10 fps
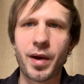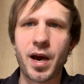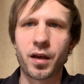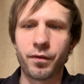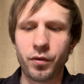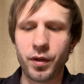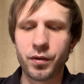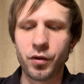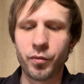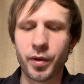back if you need
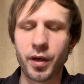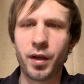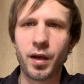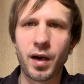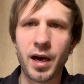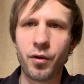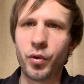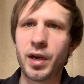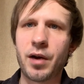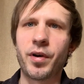to, but I
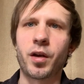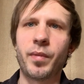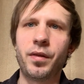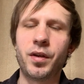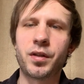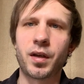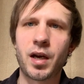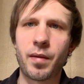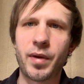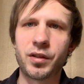would not recommend this. It
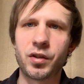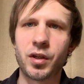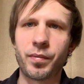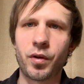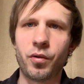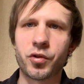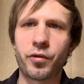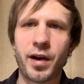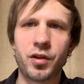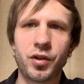kind of messes up the whole
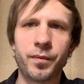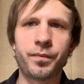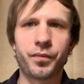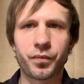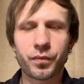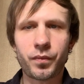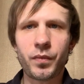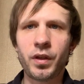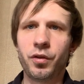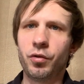strategy.
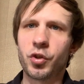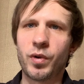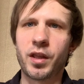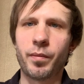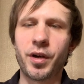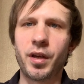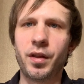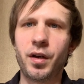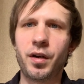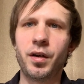You just want the money in
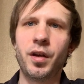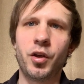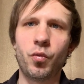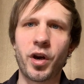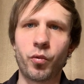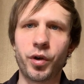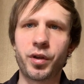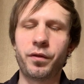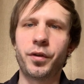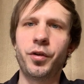there, you want it
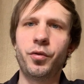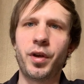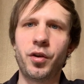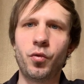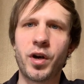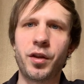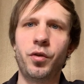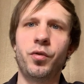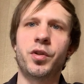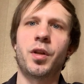working for you, and you want to
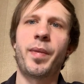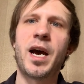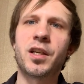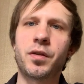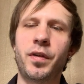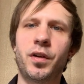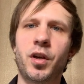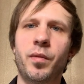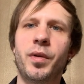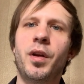use the passive
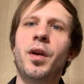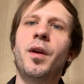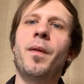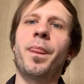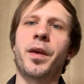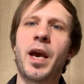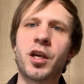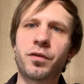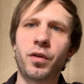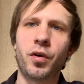income, the
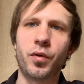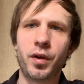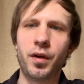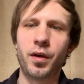cash flow,